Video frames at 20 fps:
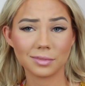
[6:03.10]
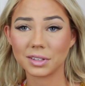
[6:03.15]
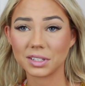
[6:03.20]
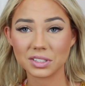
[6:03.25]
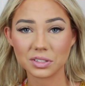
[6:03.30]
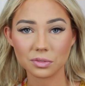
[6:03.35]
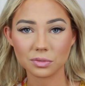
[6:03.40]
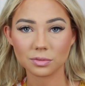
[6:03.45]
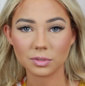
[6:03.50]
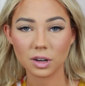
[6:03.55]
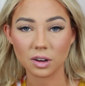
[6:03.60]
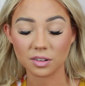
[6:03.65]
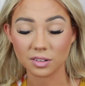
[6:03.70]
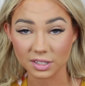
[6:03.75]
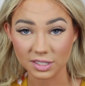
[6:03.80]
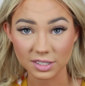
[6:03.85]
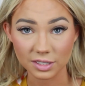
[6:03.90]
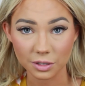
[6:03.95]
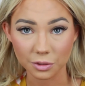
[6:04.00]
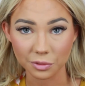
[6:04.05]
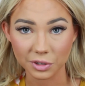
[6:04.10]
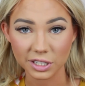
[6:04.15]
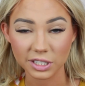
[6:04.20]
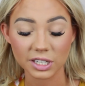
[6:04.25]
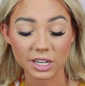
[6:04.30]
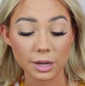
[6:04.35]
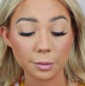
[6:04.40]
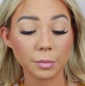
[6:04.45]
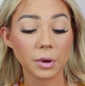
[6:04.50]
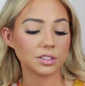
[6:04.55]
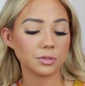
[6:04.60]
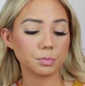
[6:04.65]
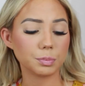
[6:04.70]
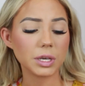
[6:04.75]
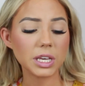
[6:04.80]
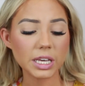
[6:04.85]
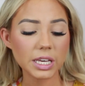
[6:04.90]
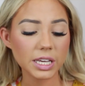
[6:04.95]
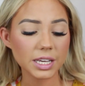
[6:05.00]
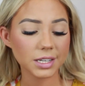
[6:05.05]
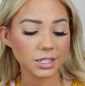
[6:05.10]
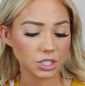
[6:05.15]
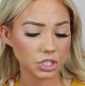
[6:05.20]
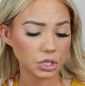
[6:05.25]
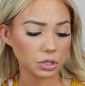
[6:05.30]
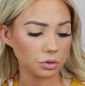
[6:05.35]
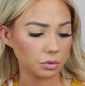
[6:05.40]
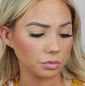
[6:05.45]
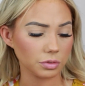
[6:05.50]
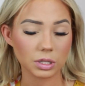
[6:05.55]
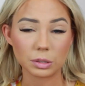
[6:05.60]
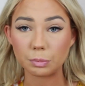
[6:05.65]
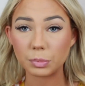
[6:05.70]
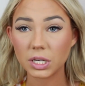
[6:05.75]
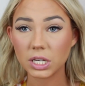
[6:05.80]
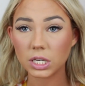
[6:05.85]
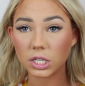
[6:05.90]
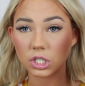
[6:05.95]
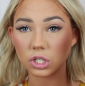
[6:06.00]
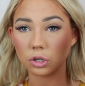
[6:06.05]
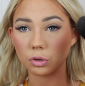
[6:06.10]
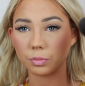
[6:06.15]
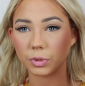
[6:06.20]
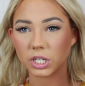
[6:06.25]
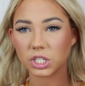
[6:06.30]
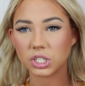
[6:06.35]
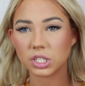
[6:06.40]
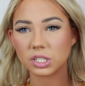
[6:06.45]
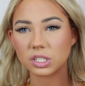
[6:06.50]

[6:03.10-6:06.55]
That's honestly a weird name. It's P2, the P2 brush.